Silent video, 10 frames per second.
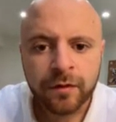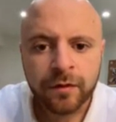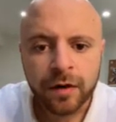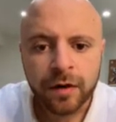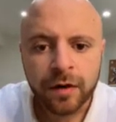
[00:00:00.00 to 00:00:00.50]

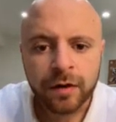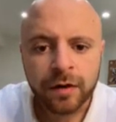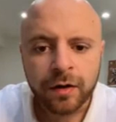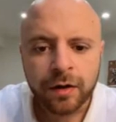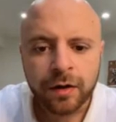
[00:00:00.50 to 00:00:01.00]
la, la,
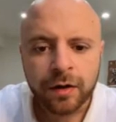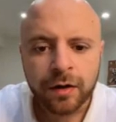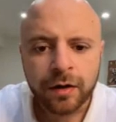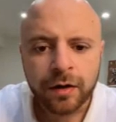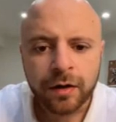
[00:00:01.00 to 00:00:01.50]

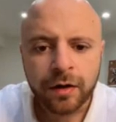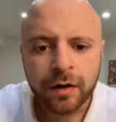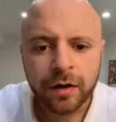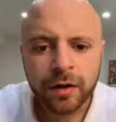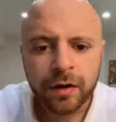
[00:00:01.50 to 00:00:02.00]
la,
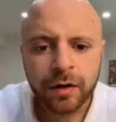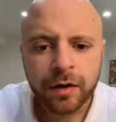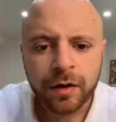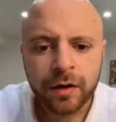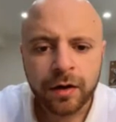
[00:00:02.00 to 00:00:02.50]
la,
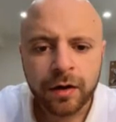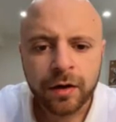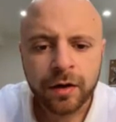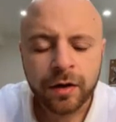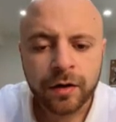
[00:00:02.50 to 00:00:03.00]

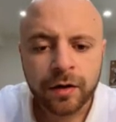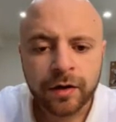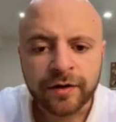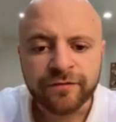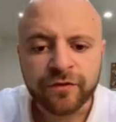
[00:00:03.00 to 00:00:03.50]

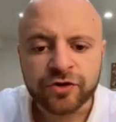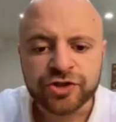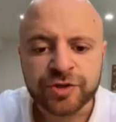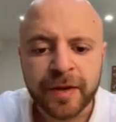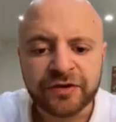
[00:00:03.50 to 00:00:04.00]

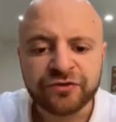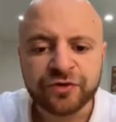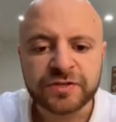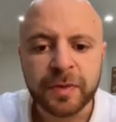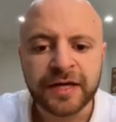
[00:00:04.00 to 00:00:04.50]
conversion
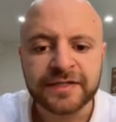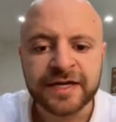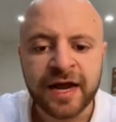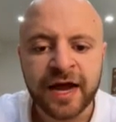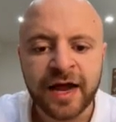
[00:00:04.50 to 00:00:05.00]
metrics by
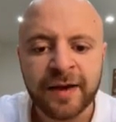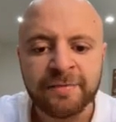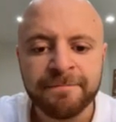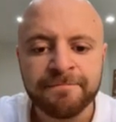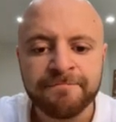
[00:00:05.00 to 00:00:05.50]
time,